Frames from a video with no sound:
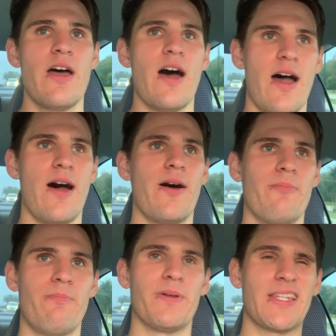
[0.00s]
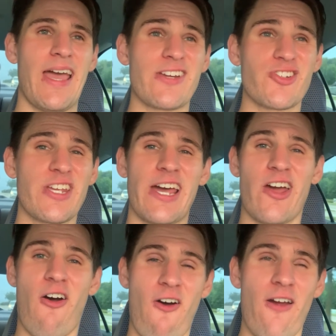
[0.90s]
but they actually kind
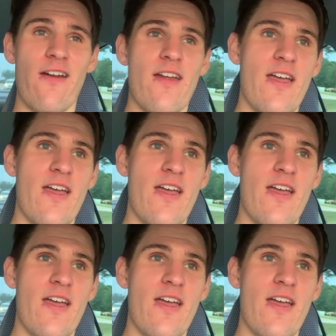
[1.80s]
of are.